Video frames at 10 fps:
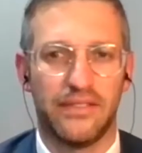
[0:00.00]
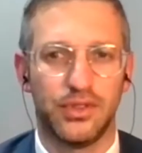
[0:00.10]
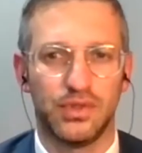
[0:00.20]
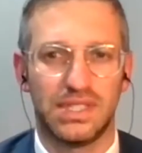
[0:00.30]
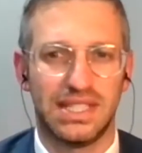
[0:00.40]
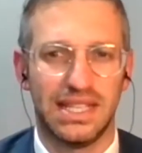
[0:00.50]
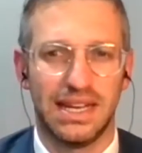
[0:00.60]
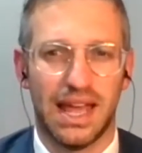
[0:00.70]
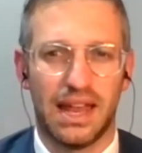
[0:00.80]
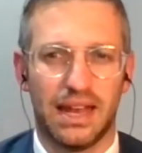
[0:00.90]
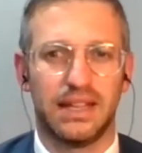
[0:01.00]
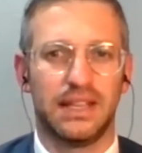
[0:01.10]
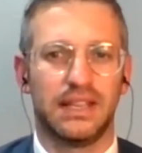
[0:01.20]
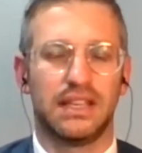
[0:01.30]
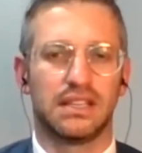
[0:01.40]
you seen
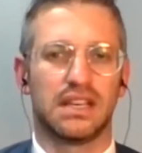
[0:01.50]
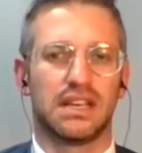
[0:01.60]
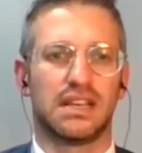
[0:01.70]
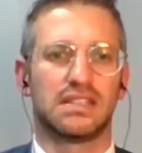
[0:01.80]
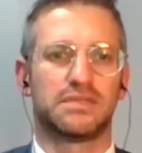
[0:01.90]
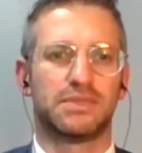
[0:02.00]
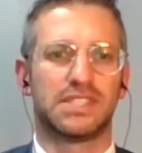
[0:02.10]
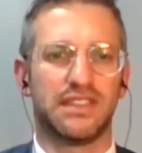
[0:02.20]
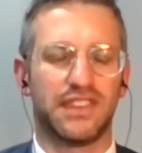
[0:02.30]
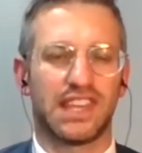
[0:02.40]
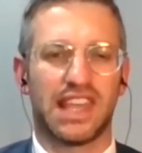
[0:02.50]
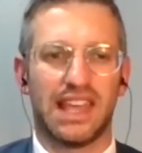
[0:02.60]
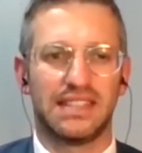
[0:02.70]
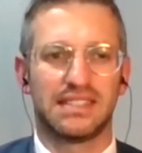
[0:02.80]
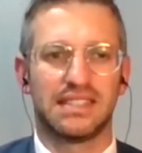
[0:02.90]
any specific
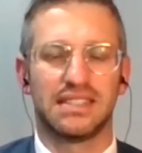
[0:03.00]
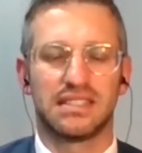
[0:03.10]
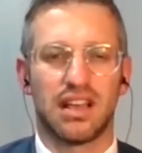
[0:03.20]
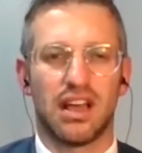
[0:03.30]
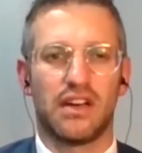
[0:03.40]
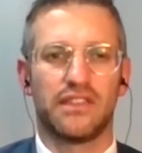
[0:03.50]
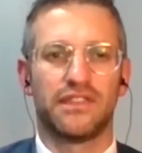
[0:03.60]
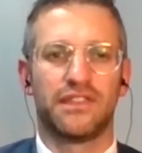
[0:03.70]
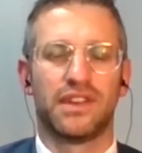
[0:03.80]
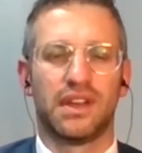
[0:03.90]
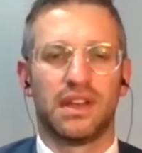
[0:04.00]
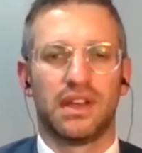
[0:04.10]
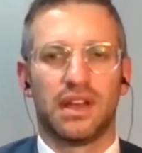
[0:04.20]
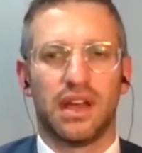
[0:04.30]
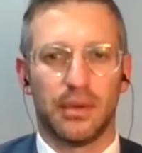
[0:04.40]
cases of
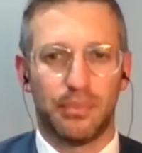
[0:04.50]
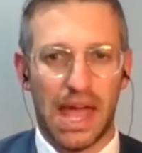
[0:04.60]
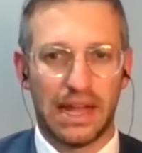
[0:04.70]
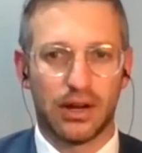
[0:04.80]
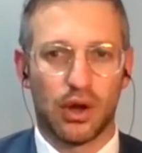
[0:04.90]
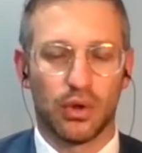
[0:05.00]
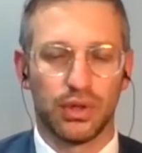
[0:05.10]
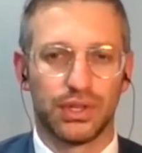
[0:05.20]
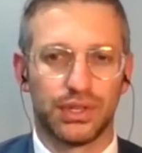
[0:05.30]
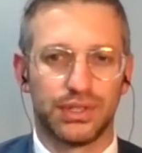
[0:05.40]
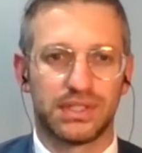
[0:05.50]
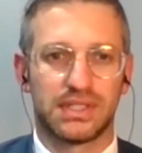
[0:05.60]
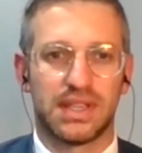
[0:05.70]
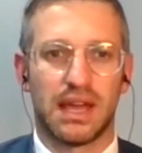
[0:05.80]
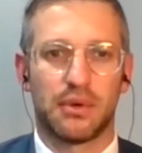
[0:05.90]
patent holders
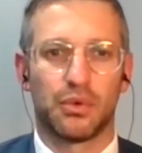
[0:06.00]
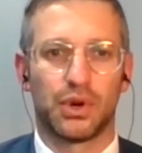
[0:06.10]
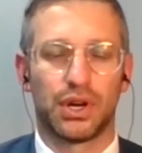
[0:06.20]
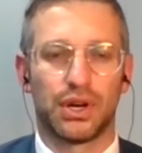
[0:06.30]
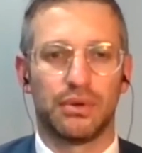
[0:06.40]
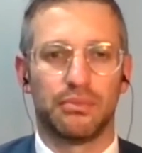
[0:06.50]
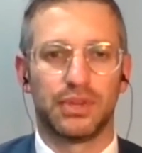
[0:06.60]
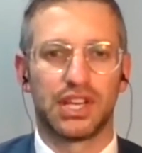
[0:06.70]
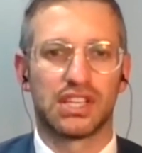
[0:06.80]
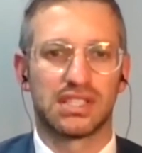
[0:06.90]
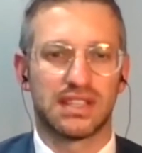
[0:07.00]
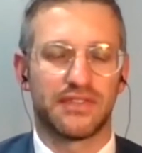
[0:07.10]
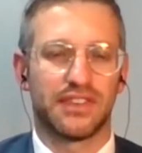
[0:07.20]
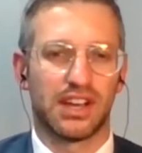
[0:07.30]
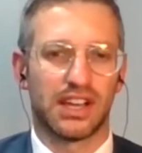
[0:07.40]
that were, because of the
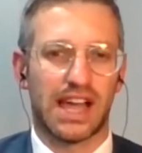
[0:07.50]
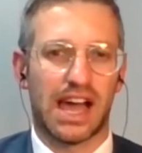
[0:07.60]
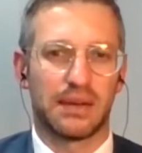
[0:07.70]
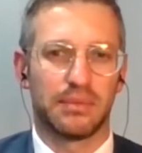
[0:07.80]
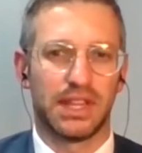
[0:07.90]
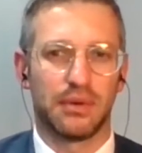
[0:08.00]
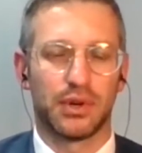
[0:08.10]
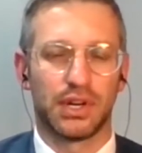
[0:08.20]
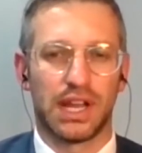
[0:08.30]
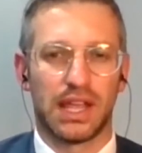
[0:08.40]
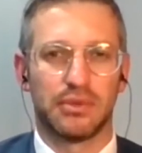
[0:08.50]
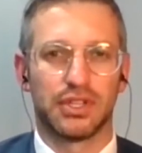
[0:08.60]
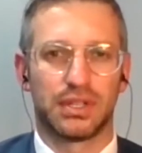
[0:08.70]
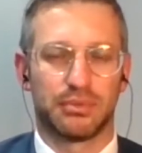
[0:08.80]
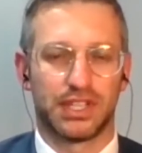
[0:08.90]
economy, they weren't able
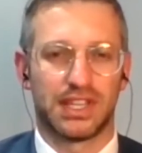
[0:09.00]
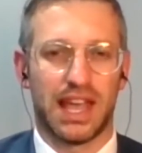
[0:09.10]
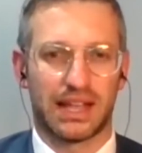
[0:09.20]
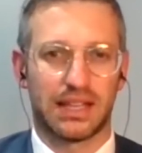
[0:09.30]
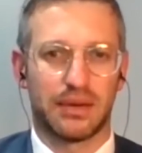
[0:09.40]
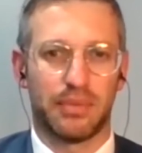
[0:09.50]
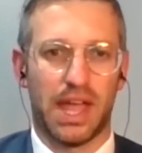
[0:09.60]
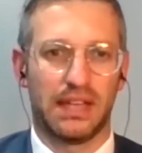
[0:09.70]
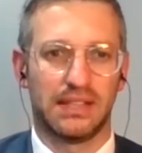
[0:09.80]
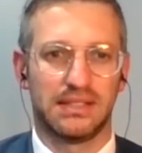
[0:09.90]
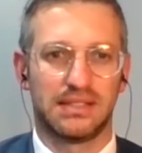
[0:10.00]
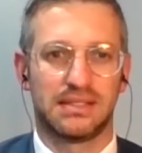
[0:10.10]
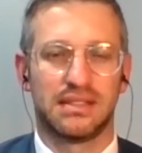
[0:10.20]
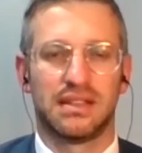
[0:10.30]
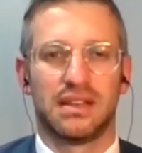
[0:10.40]
to protect their patents,
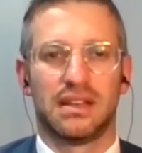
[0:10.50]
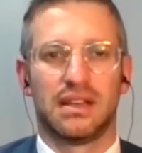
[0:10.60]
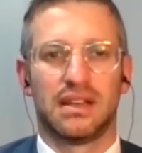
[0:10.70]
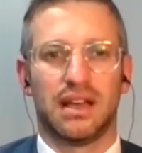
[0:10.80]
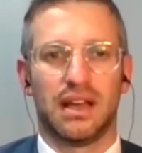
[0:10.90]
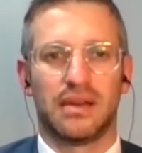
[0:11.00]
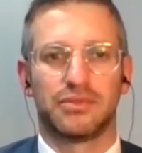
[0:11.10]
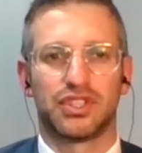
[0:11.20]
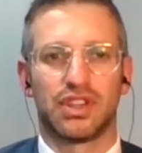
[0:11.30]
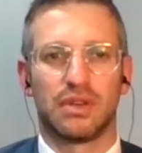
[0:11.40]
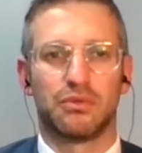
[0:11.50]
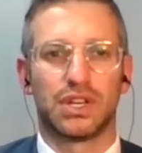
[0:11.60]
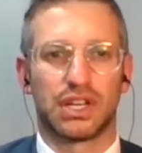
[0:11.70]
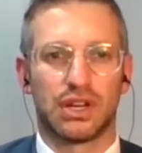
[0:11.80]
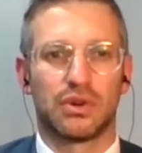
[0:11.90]
so they
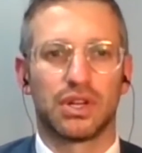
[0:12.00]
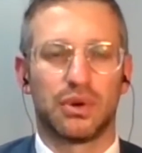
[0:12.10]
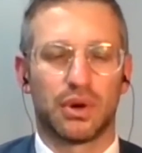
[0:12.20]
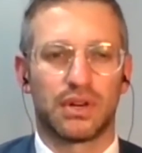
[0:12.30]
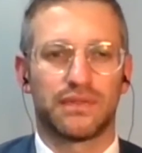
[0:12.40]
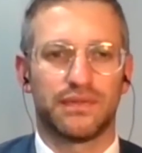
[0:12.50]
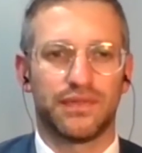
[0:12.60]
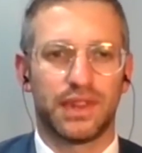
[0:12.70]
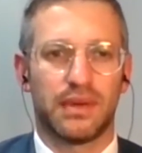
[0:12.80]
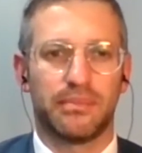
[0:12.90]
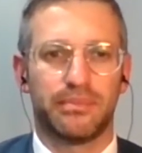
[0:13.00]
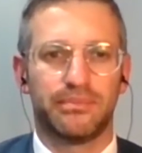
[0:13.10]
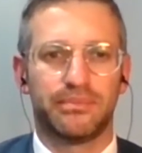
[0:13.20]
wouldn't go to court for them?